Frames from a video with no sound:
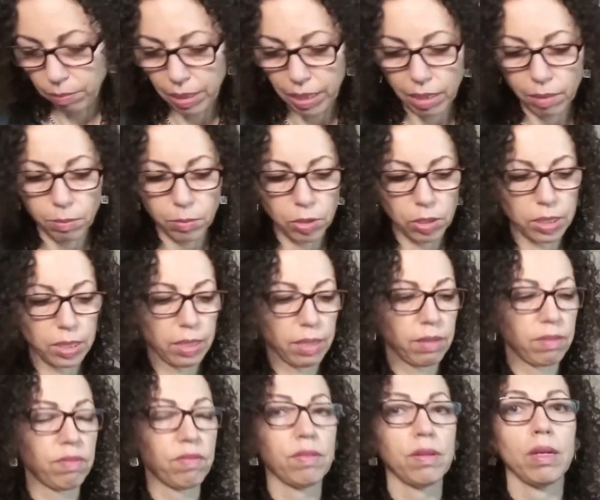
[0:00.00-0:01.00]

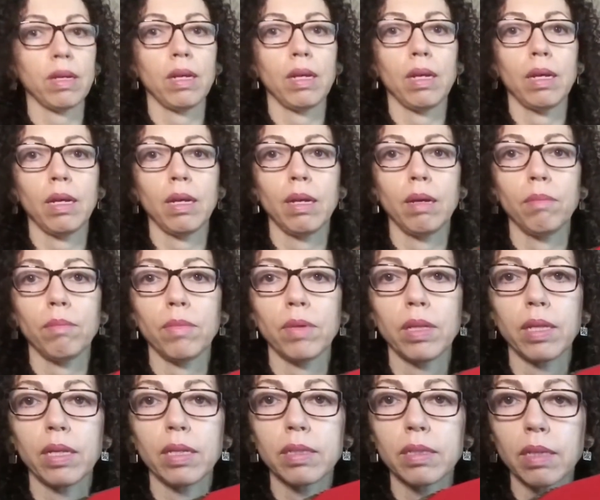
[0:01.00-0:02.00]
motif, but
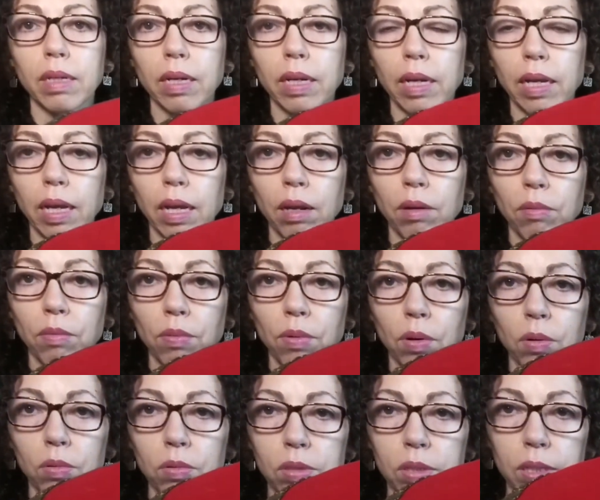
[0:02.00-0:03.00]
these are again
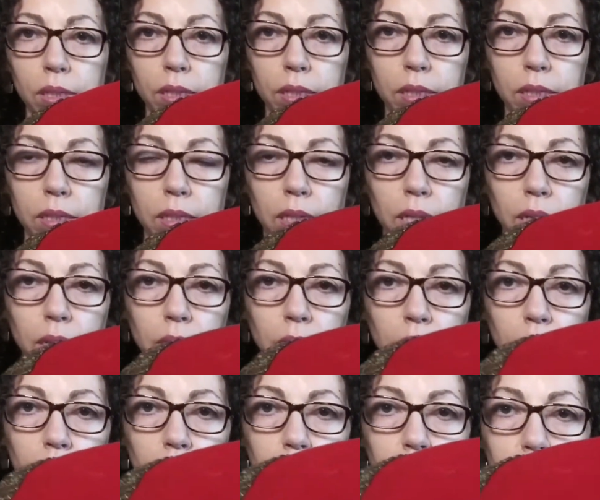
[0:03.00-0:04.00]
roses,
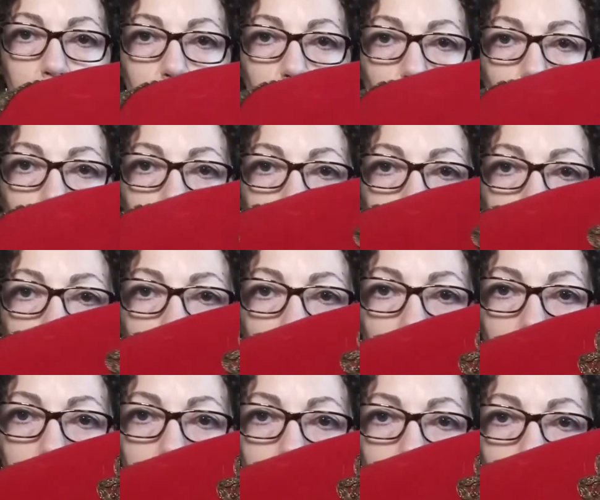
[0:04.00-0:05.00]
also made
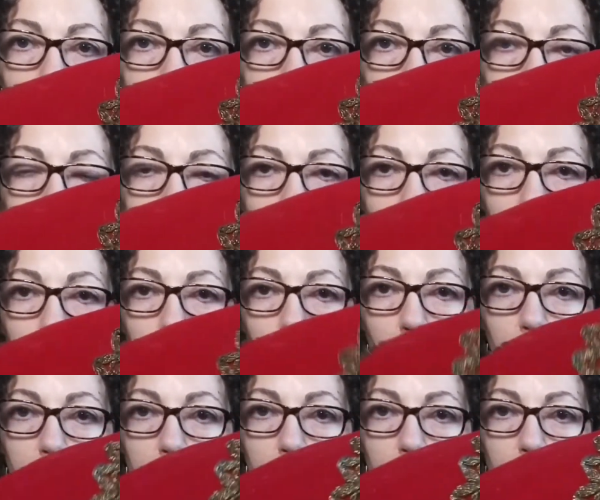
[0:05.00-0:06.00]
in petit
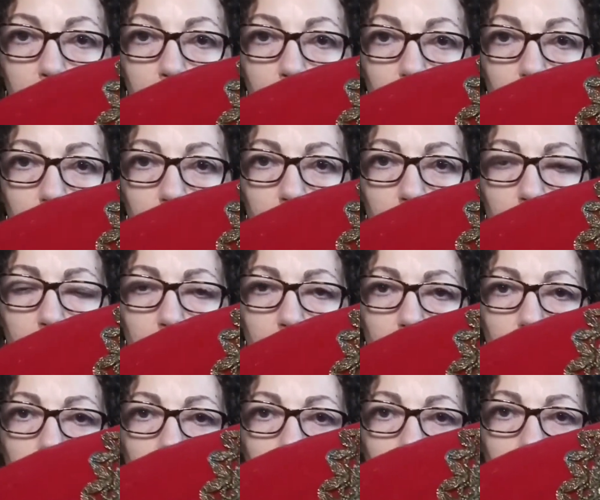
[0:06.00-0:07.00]
point.
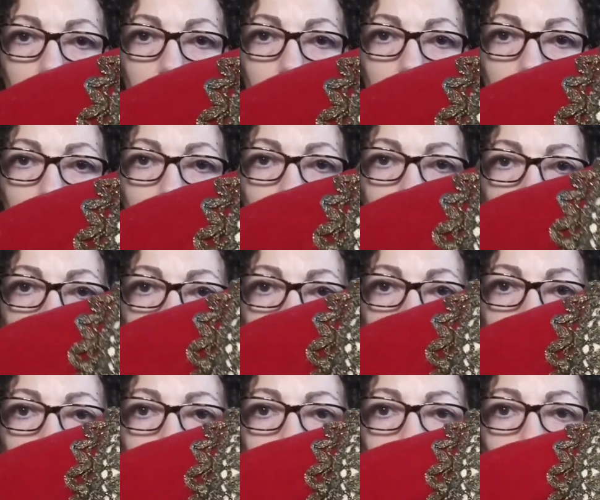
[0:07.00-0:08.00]
So they're
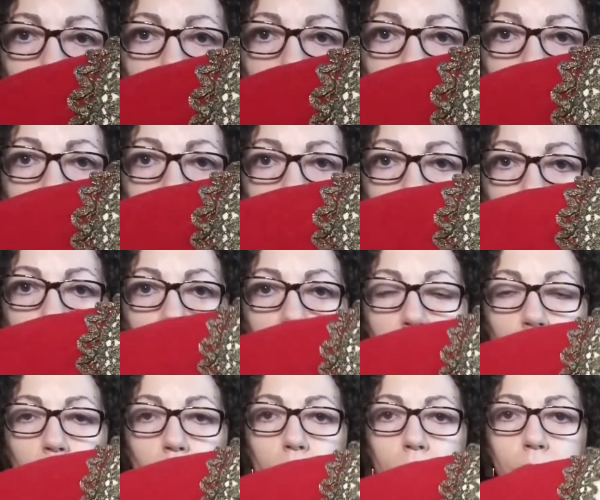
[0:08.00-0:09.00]
really
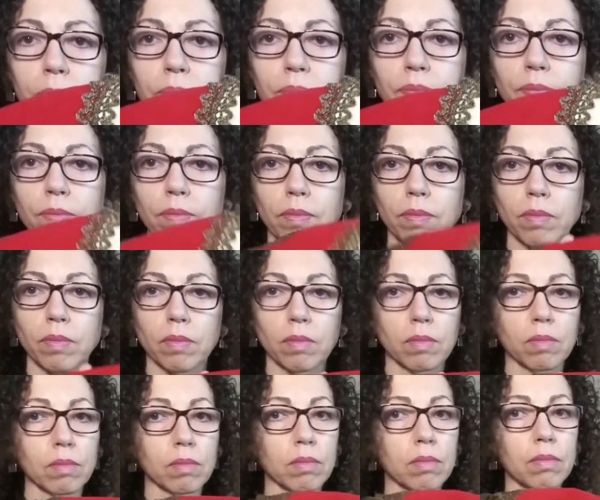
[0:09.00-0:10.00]
beautiful.
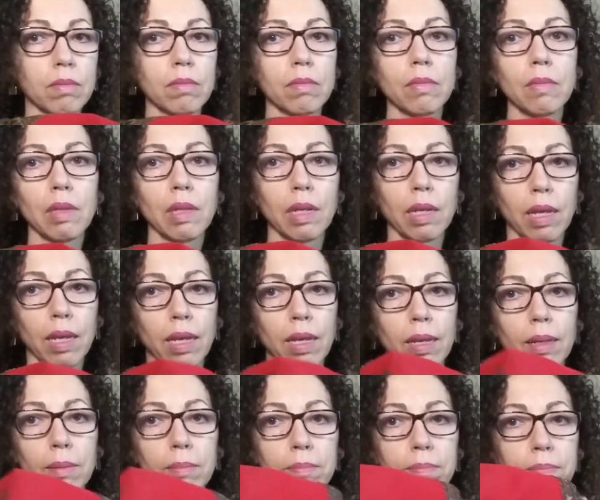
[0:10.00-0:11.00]

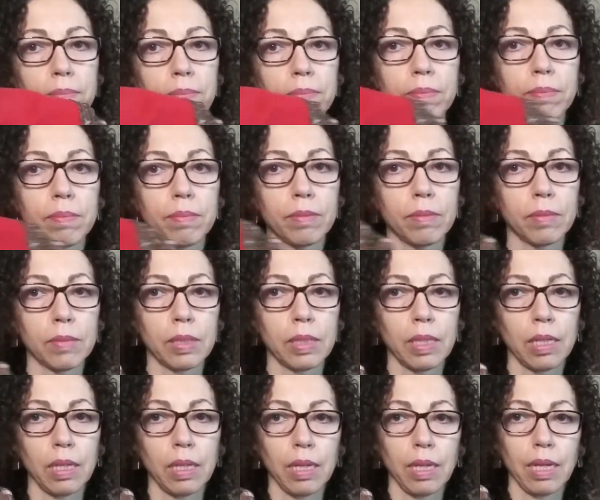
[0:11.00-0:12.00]

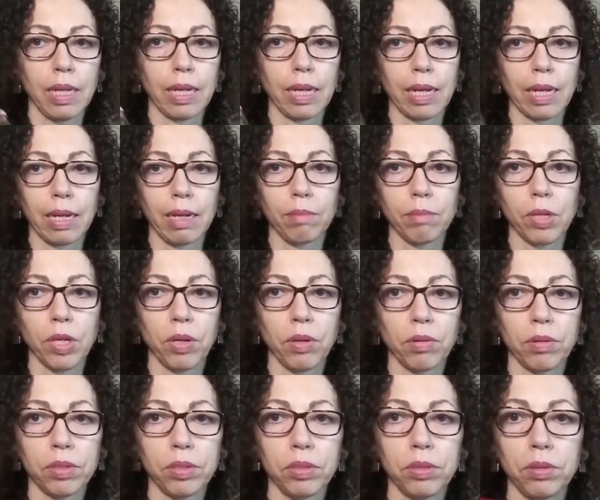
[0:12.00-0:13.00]
Again, I'm
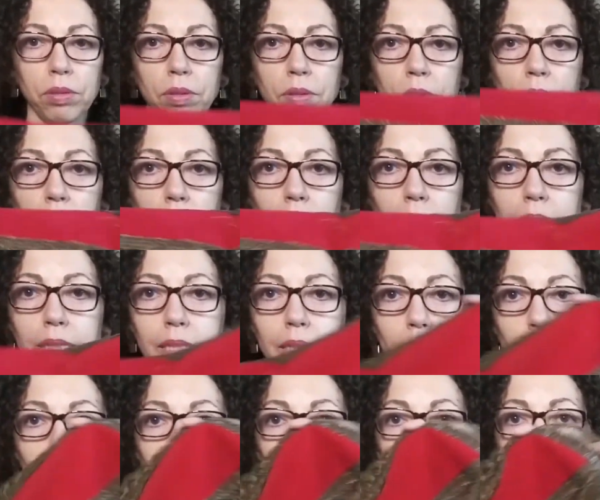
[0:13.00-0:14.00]
curious to know
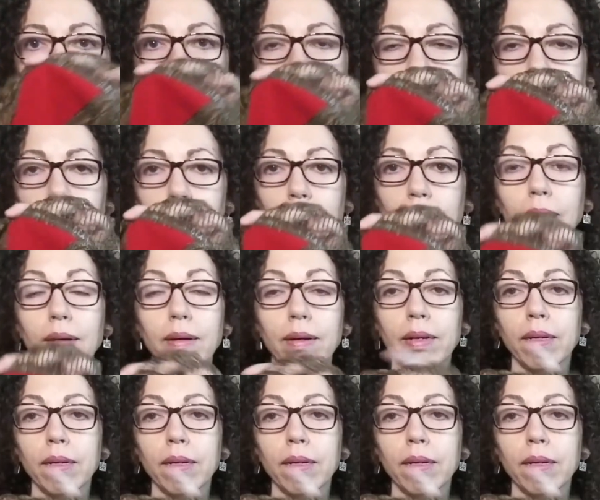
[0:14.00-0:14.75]
exactly what they are.